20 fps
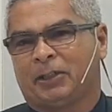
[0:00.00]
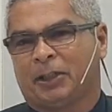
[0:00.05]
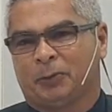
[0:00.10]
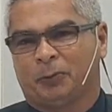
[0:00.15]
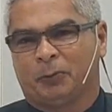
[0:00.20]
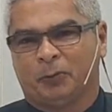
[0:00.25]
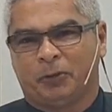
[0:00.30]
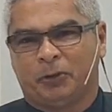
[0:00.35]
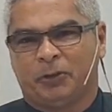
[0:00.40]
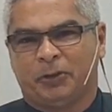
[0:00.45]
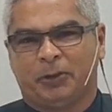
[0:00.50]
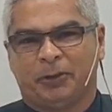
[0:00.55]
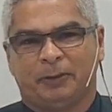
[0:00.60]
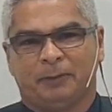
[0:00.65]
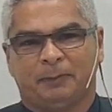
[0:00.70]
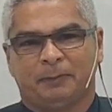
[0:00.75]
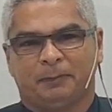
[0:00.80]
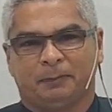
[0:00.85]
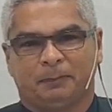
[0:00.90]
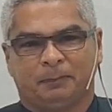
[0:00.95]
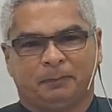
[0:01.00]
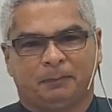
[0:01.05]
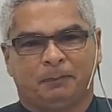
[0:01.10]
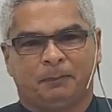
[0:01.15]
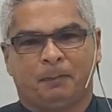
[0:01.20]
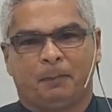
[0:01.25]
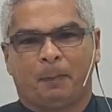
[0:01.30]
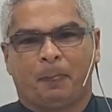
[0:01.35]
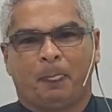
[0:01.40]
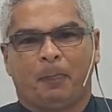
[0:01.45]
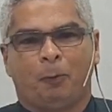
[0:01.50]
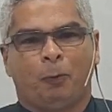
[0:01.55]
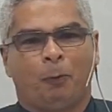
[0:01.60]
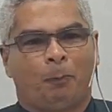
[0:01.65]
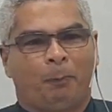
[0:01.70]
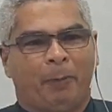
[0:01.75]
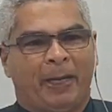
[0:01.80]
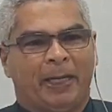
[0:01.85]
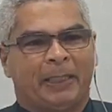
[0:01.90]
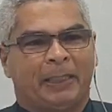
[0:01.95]
once again speak about tonight.
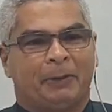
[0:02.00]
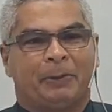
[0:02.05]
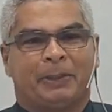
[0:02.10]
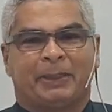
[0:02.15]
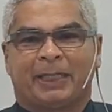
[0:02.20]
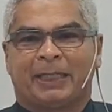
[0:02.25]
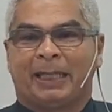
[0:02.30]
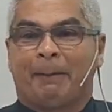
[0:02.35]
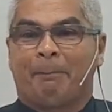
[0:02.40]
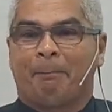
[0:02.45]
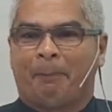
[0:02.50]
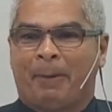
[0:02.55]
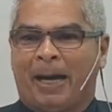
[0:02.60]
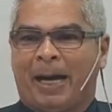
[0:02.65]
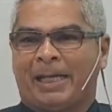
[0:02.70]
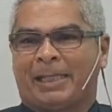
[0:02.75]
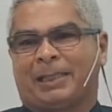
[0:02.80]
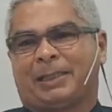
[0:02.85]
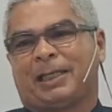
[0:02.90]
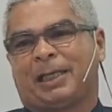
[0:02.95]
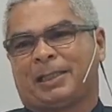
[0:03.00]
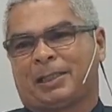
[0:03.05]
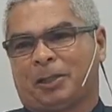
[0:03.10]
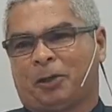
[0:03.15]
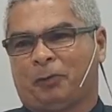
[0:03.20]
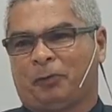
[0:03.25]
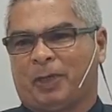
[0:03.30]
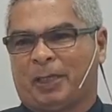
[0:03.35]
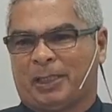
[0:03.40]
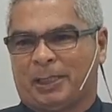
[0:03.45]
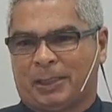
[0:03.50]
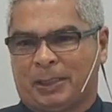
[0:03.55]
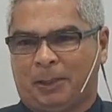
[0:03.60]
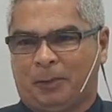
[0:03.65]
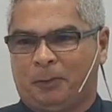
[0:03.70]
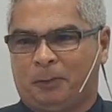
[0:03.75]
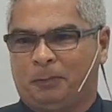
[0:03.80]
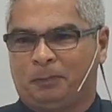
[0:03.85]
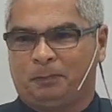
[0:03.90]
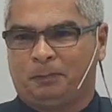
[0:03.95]
Forgiveness
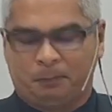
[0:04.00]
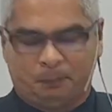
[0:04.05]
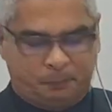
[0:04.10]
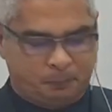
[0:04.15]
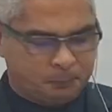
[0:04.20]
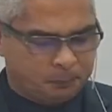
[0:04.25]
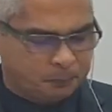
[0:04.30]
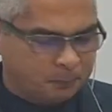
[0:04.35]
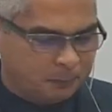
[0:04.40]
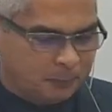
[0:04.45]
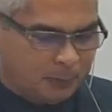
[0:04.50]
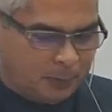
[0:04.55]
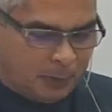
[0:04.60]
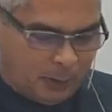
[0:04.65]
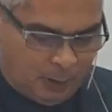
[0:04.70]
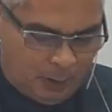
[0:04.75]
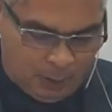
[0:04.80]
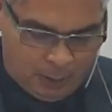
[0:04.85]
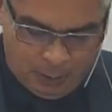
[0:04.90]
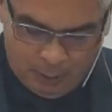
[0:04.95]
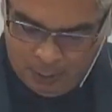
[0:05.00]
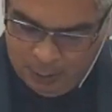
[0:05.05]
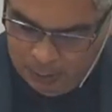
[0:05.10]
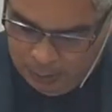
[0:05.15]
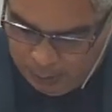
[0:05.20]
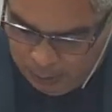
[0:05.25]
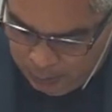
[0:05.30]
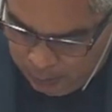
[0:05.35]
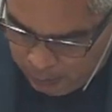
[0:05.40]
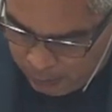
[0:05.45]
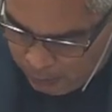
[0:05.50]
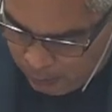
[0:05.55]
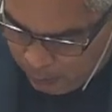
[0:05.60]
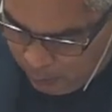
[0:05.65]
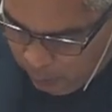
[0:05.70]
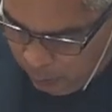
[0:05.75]
is on the basis of salvation.